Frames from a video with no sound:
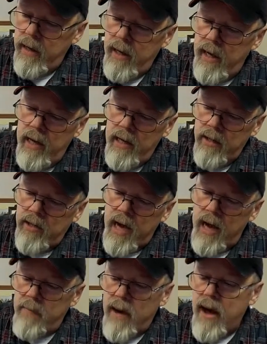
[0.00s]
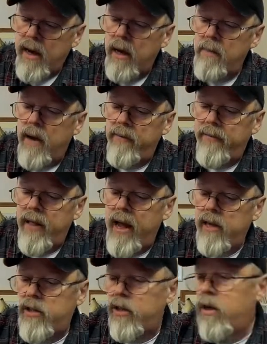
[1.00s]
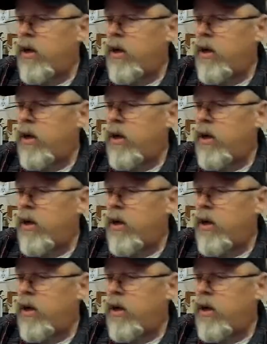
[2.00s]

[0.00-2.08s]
in the side pocket of my flasher,